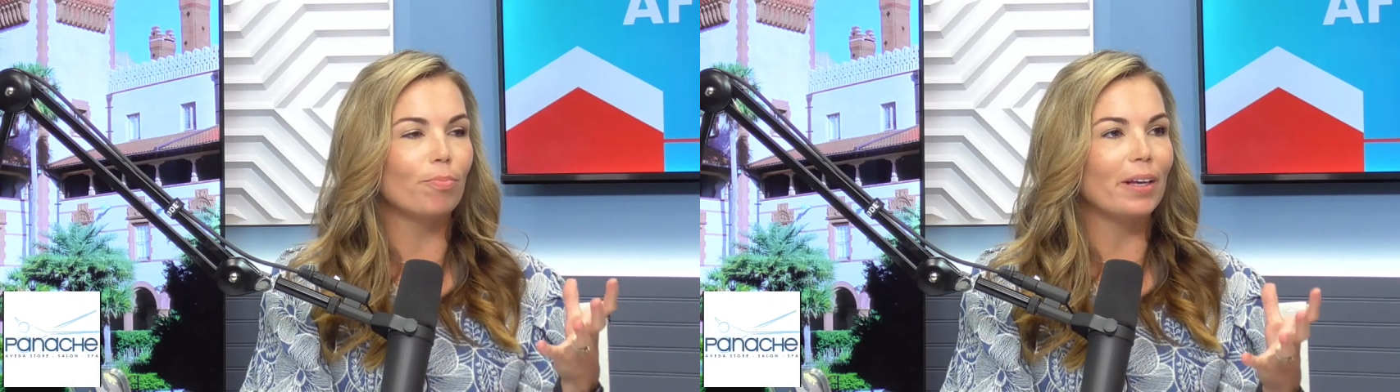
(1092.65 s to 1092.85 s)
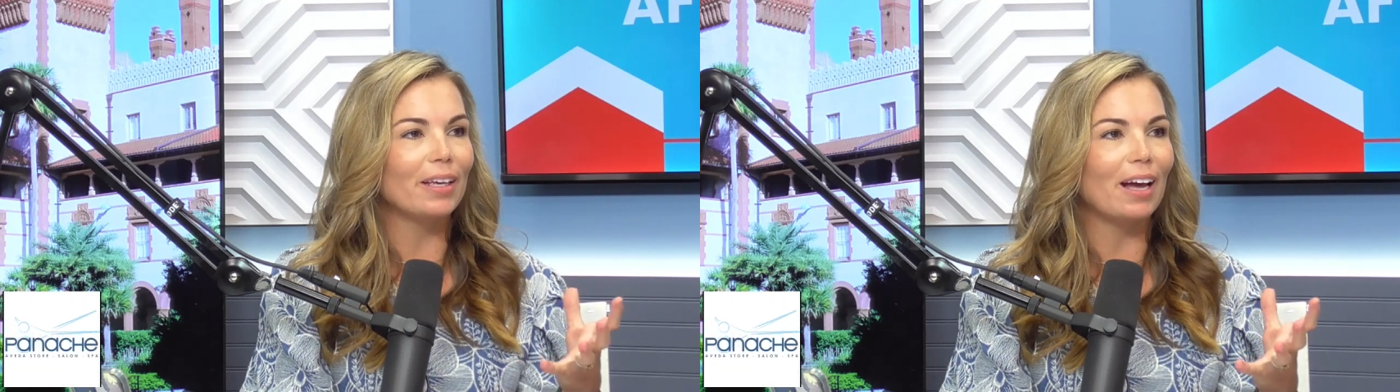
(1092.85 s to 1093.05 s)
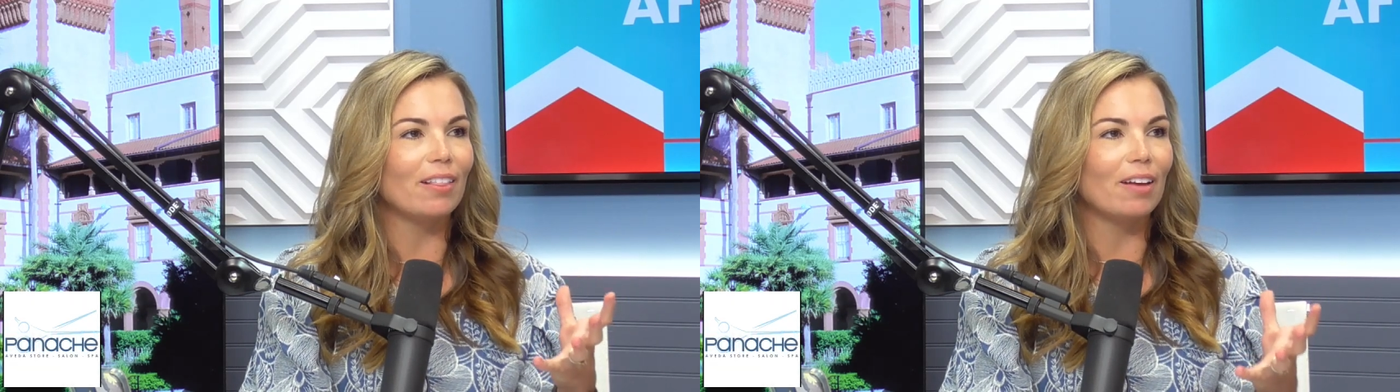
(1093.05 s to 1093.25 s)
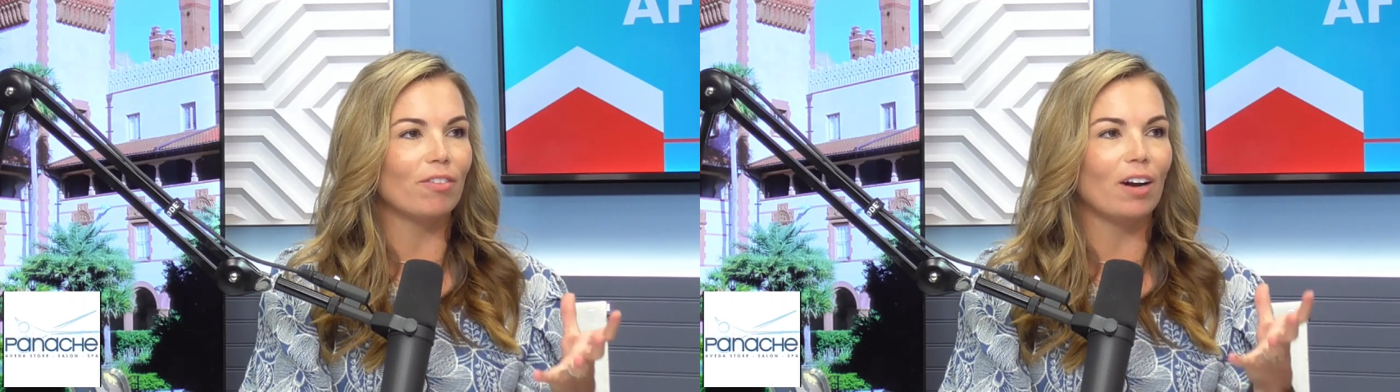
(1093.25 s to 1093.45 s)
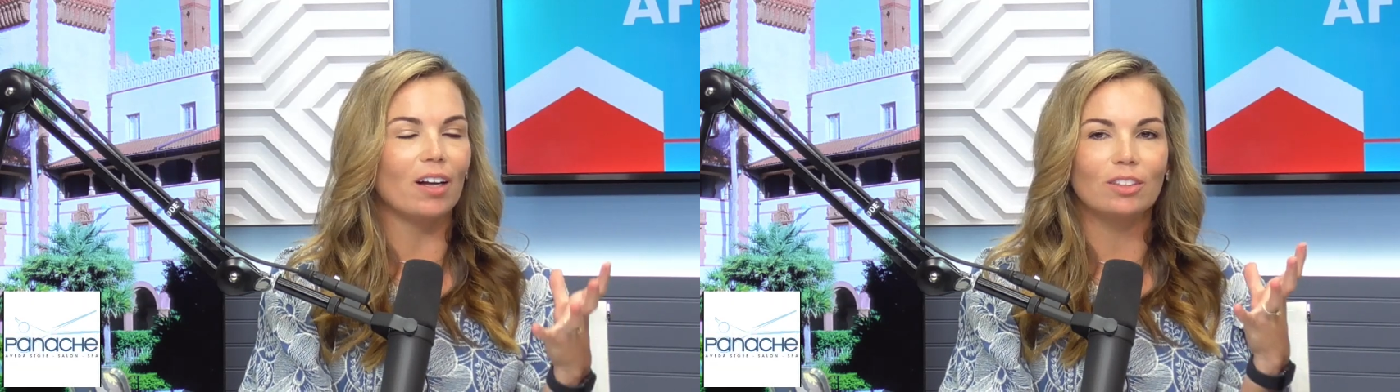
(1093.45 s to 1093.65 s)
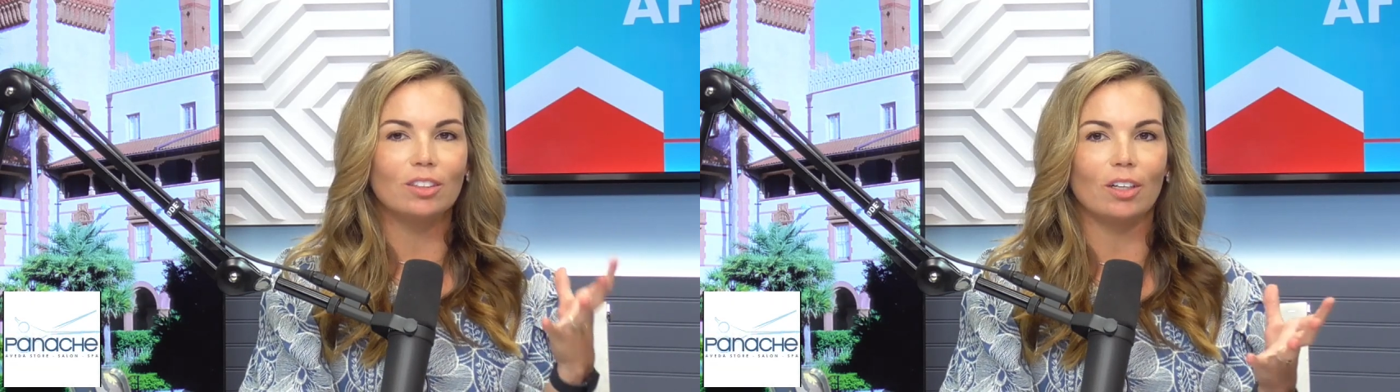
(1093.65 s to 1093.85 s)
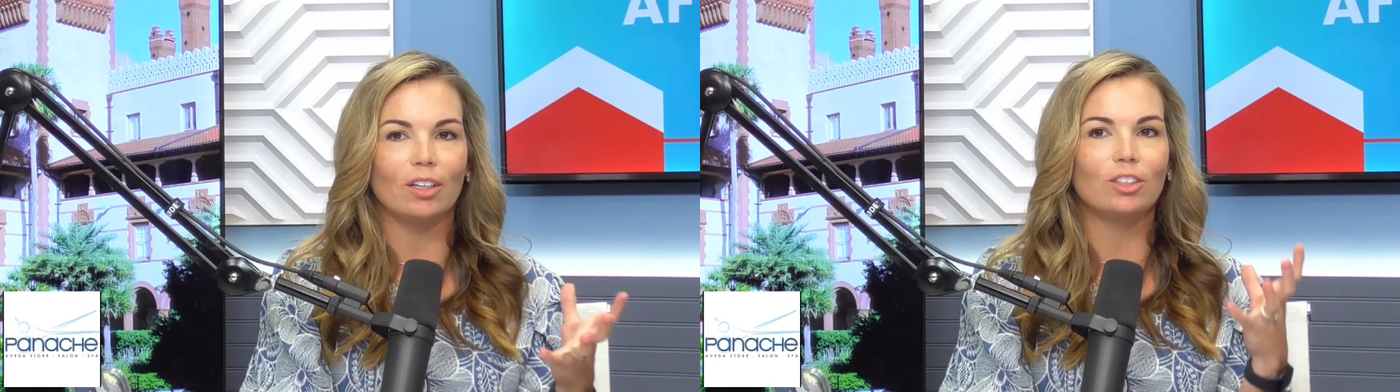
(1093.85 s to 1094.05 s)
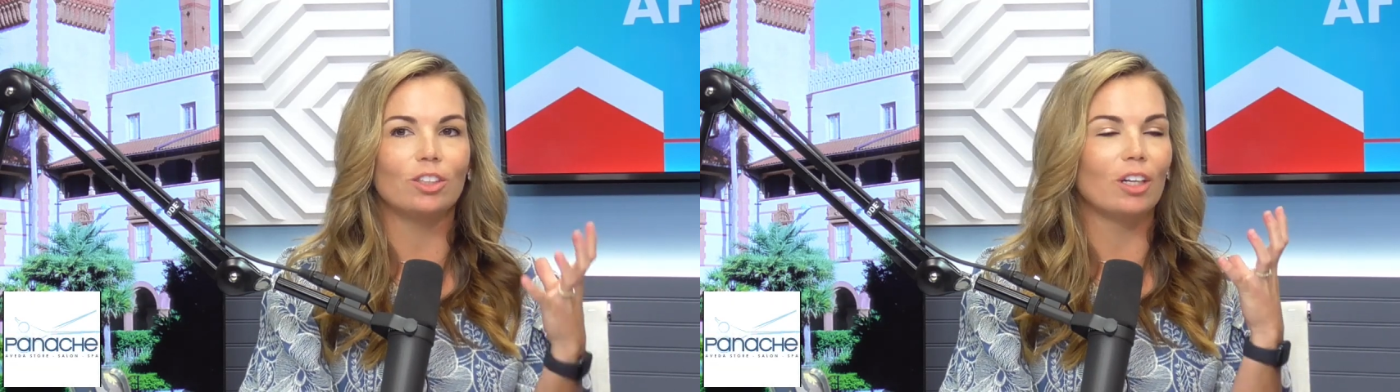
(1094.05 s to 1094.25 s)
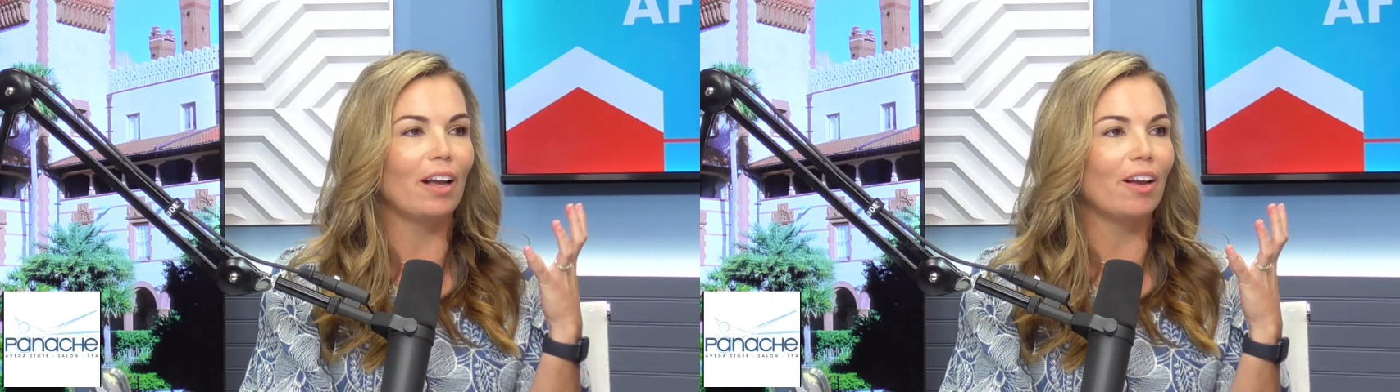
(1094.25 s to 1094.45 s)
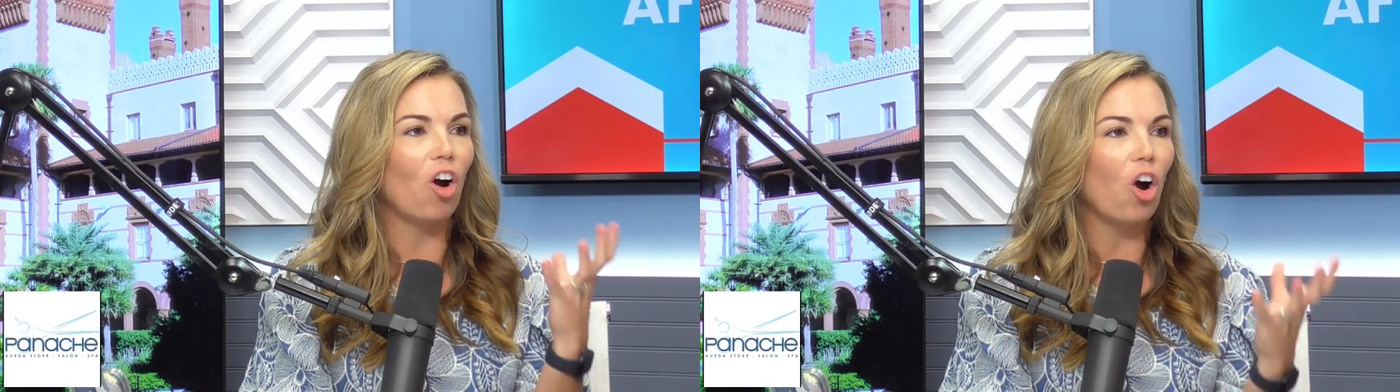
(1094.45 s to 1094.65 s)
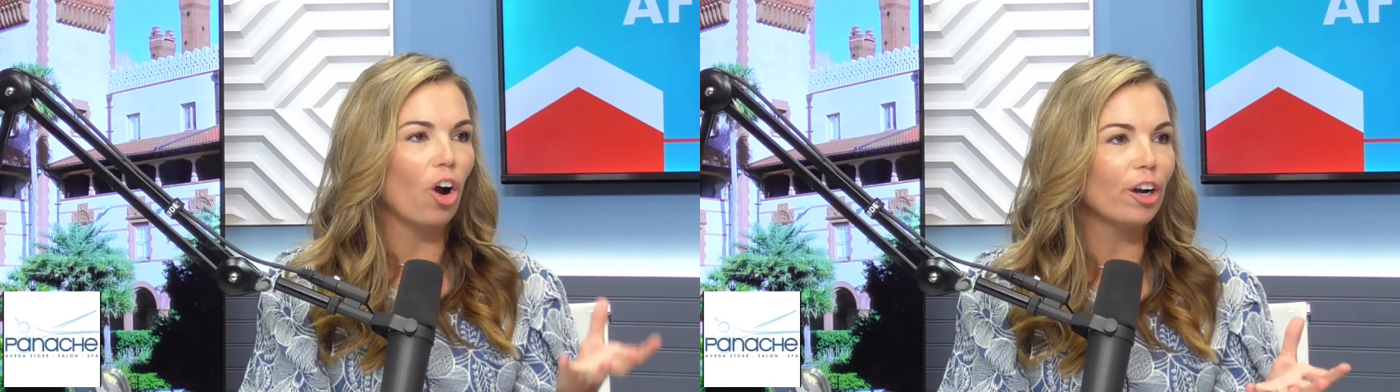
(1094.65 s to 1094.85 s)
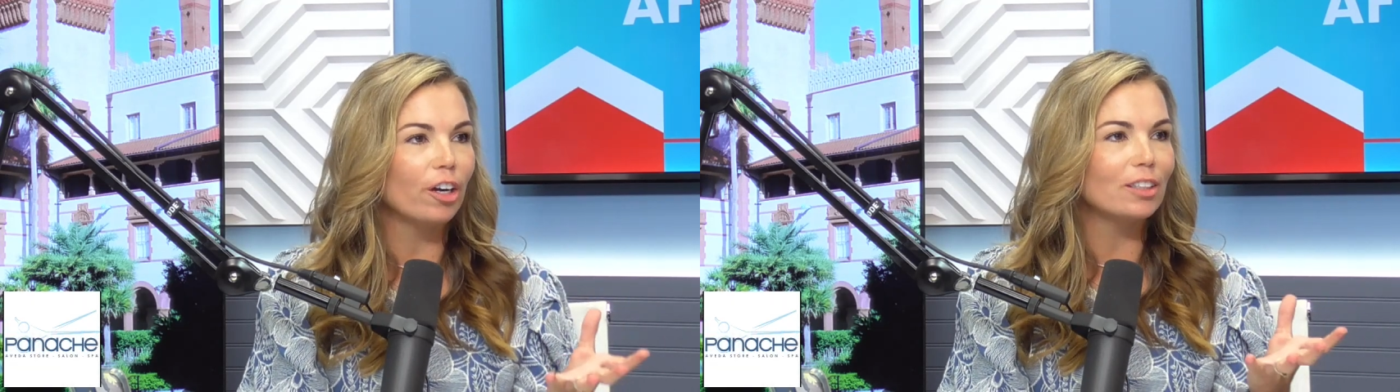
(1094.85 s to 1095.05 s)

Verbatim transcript: but yet they've got such big hearts. Big